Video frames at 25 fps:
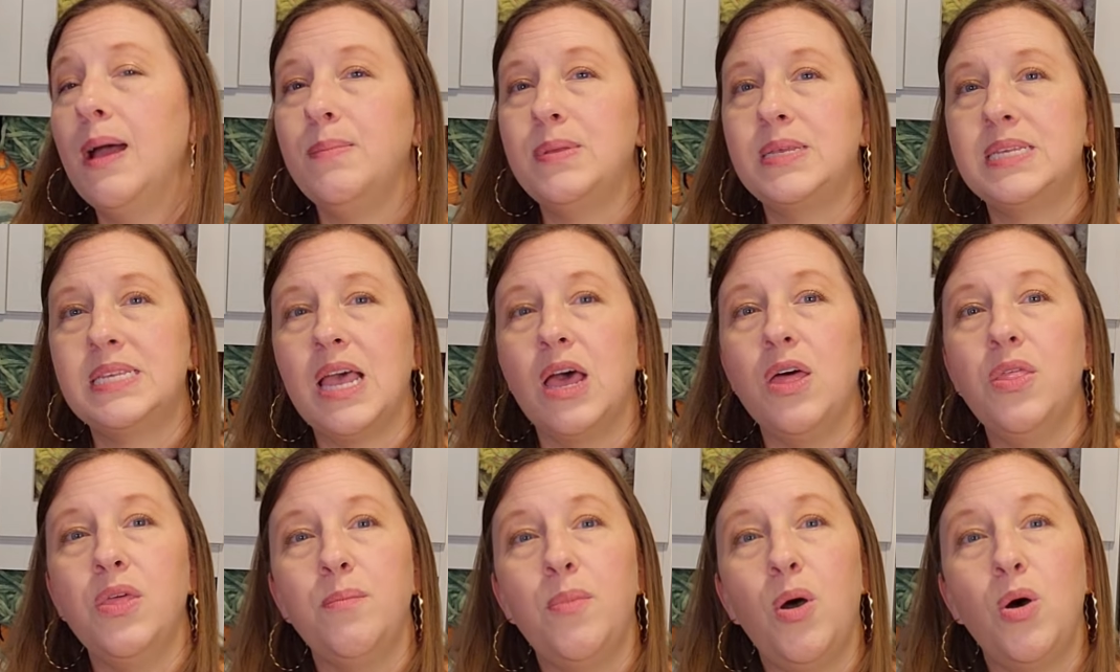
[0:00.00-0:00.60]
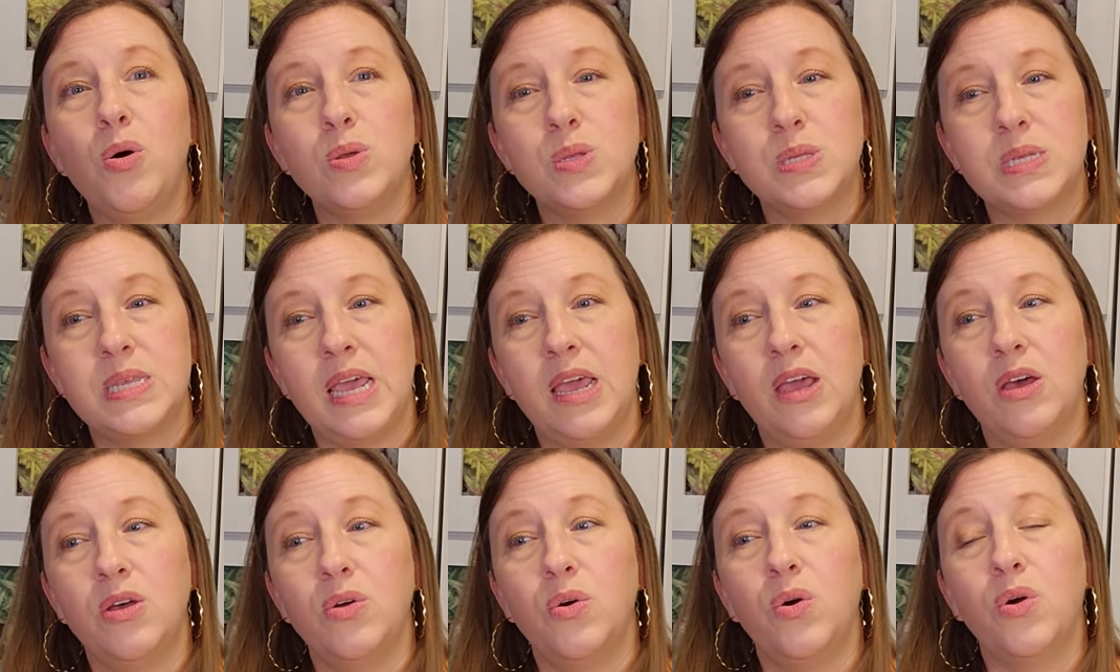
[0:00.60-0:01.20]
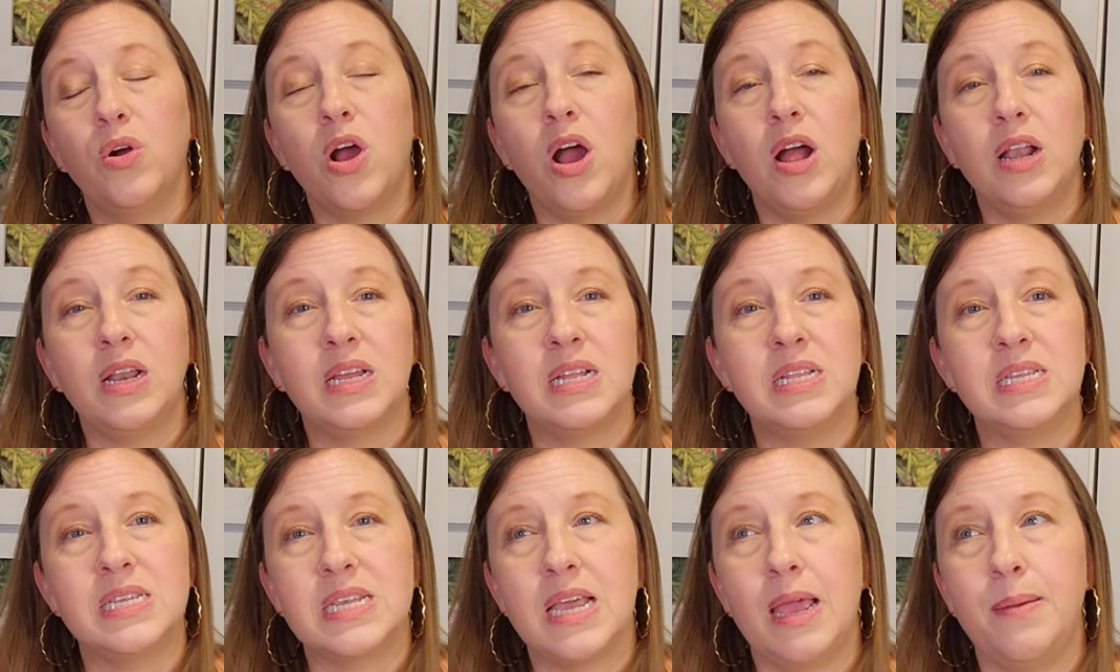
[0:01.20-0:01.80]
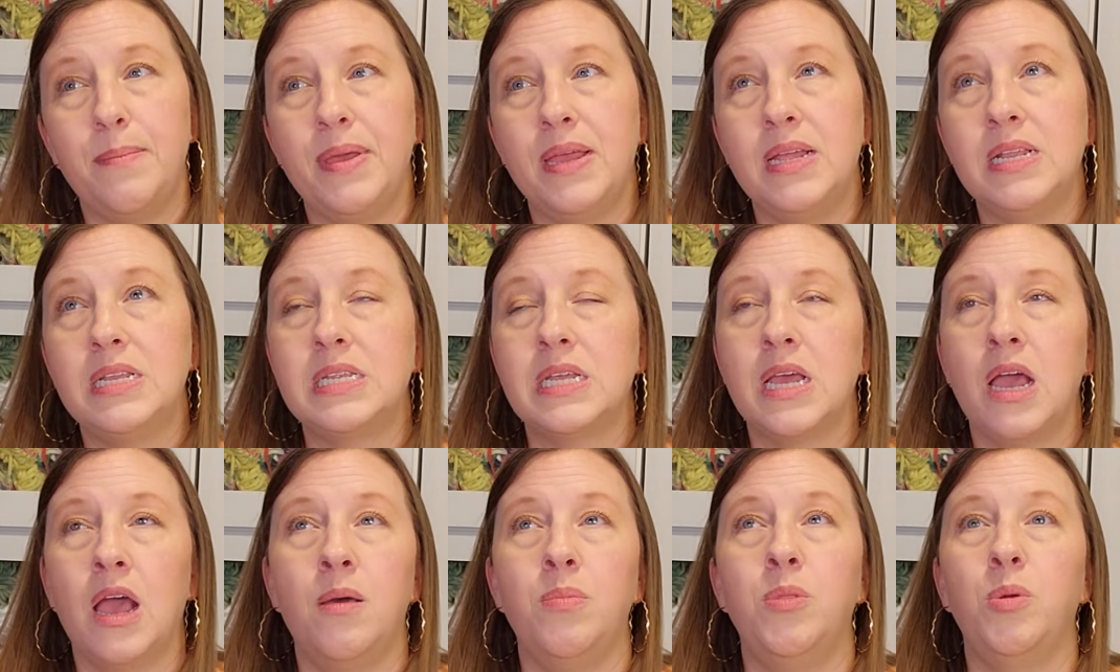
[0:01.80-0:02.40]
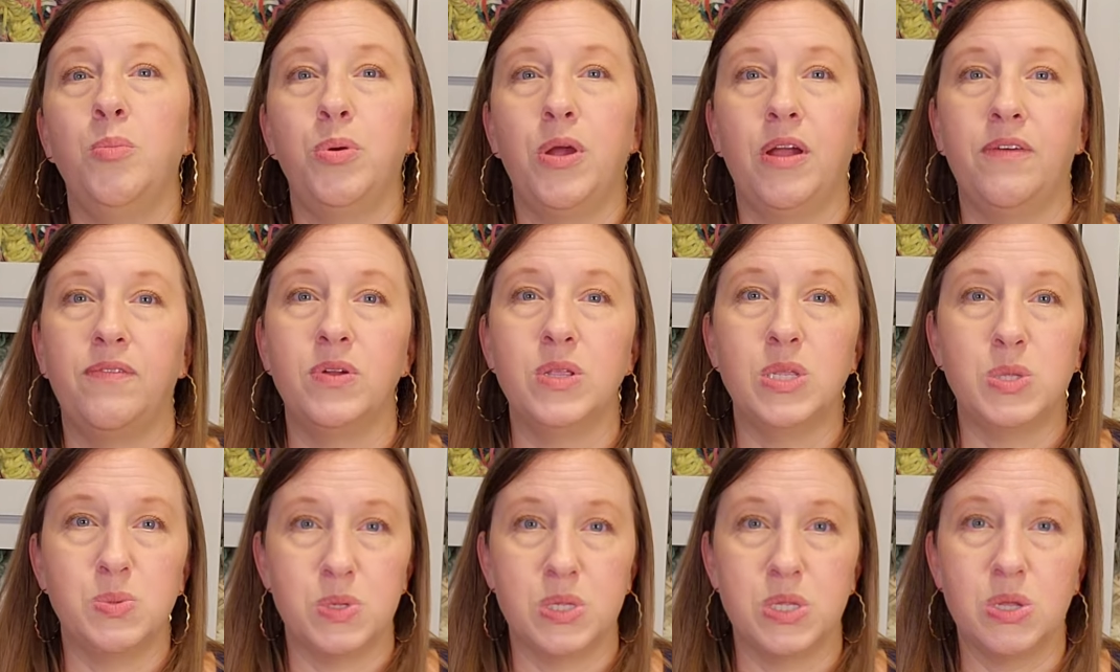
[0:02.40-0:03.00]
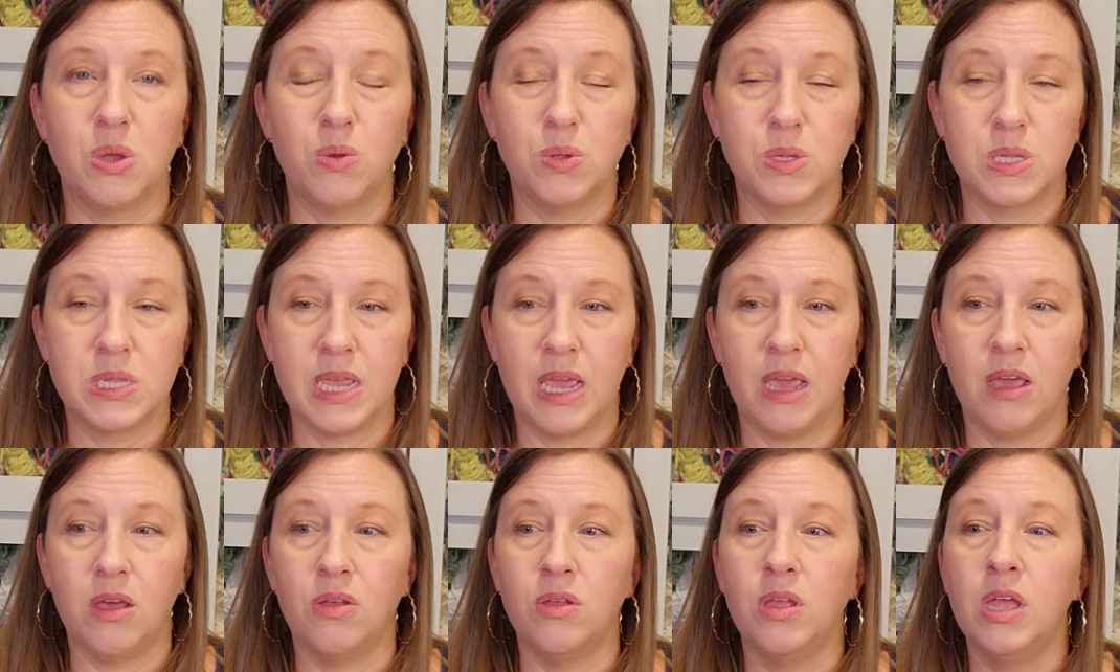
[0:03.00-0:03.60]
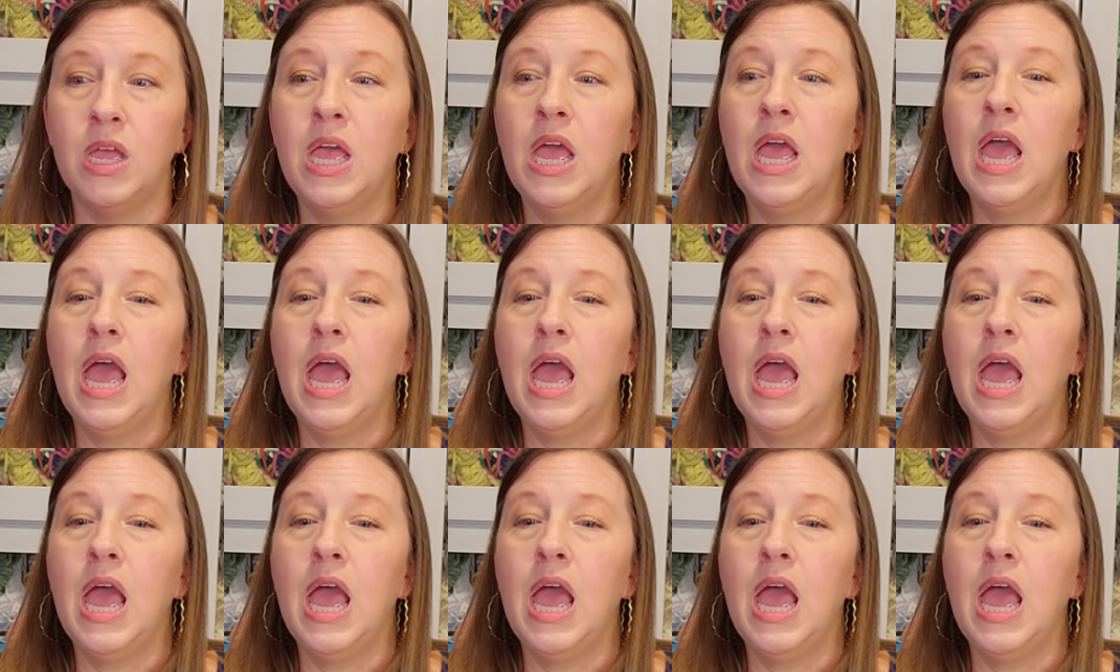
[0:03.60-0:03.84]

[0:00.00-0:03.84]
Sell them wholesale or on consignment. Their preference was wholesale.